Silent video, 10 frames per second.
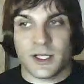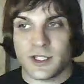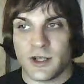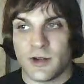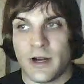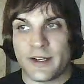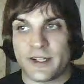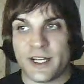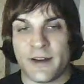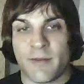So I
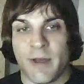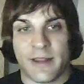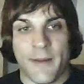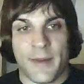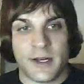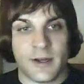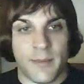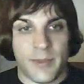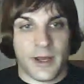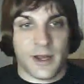decided to make that my
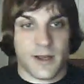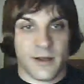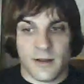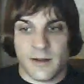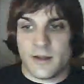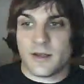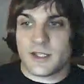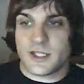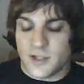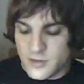dump bank.
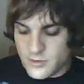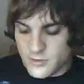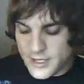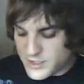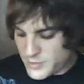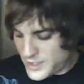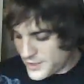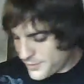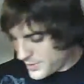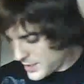So that's my
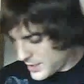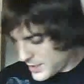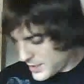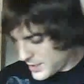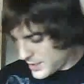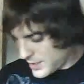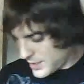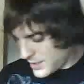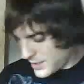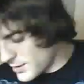dump bank,
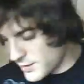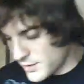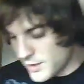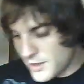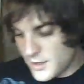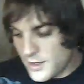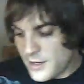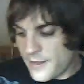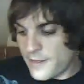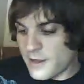and
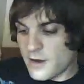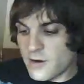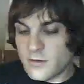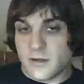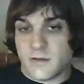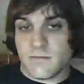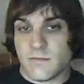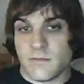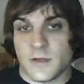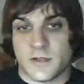you know,
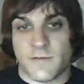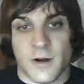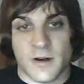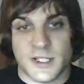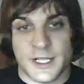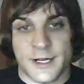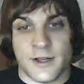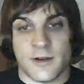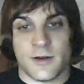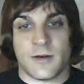as far as they
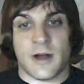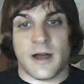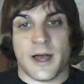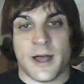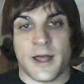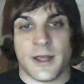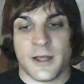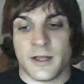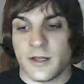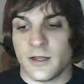know,
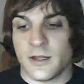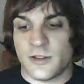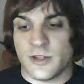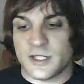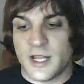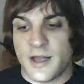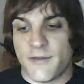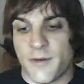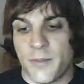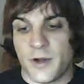I just
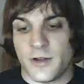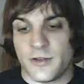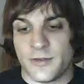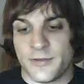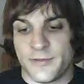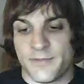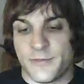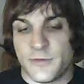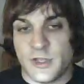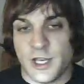have a bunch of
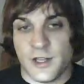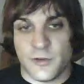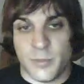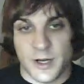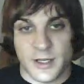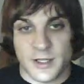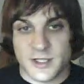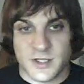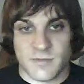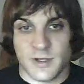change
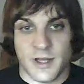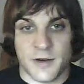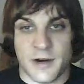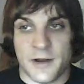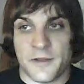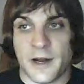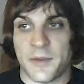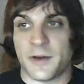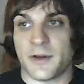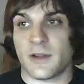buckets laying around that
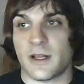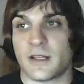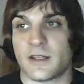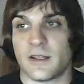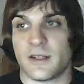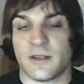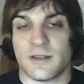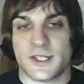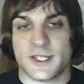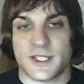I've been collecting
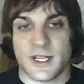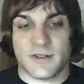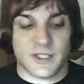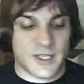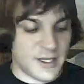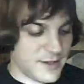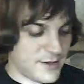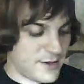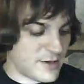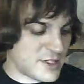and since I was a
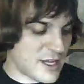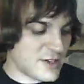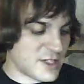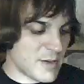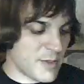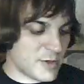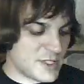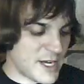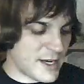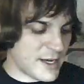kid. Because I just come up
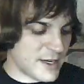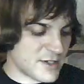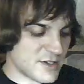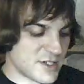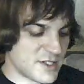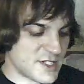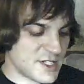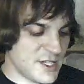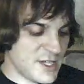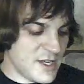with stock answers because
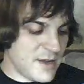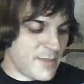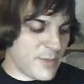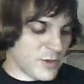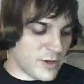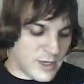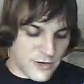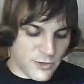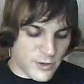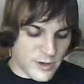people look
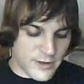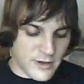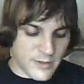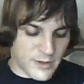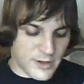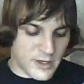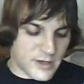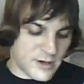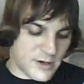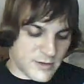at you weird. They're
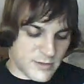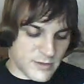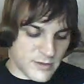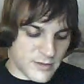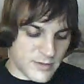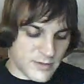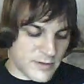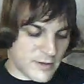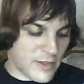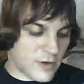like,
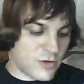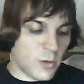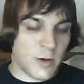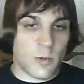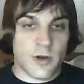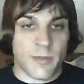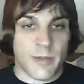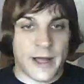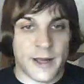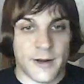they look at you weird when you're
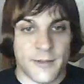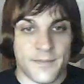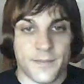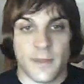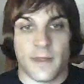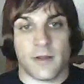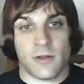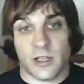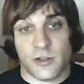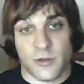buying them, and they
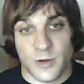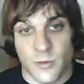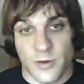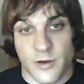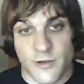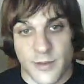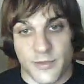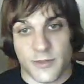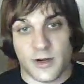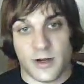look at you weird when you're
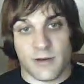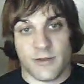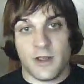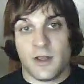dropping them off.